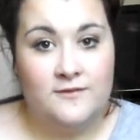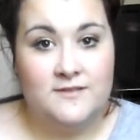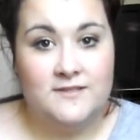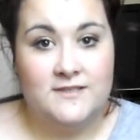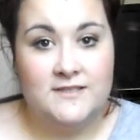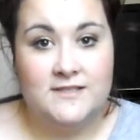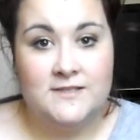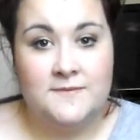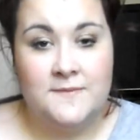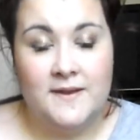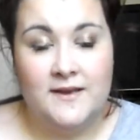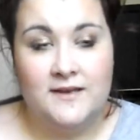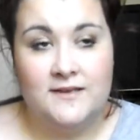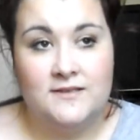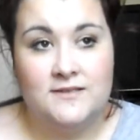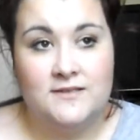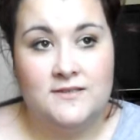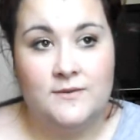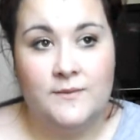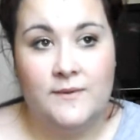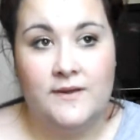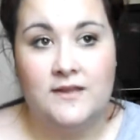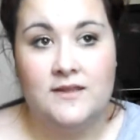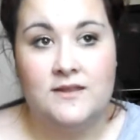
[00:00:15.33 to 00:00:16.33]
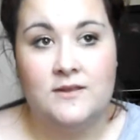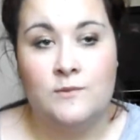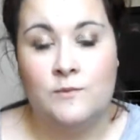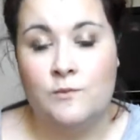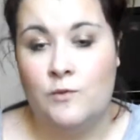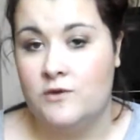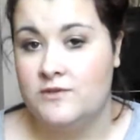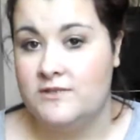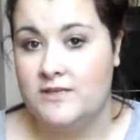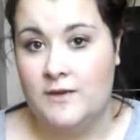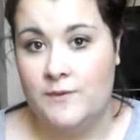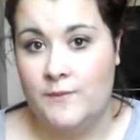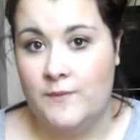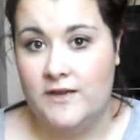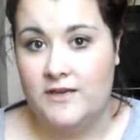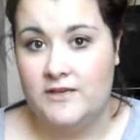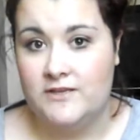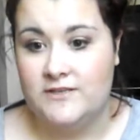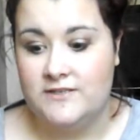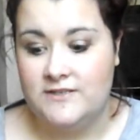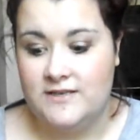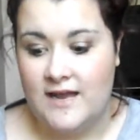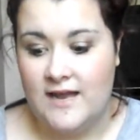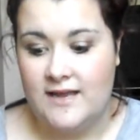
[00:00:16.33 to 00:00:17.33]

to spend with what I wished,